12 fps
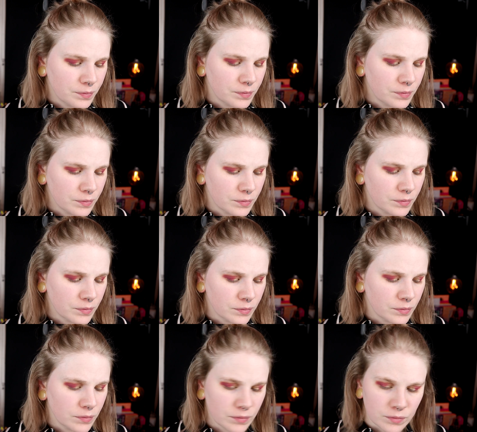
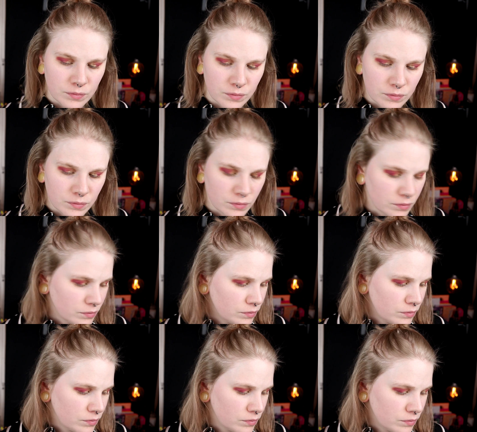
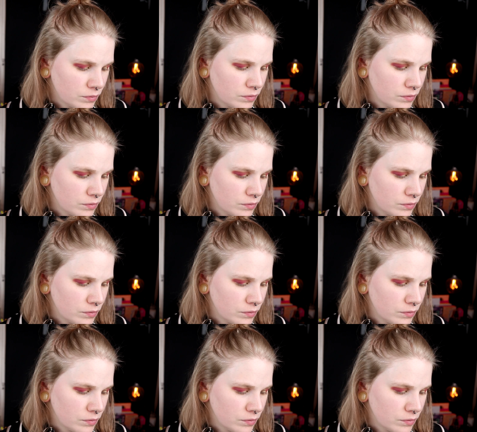(silence)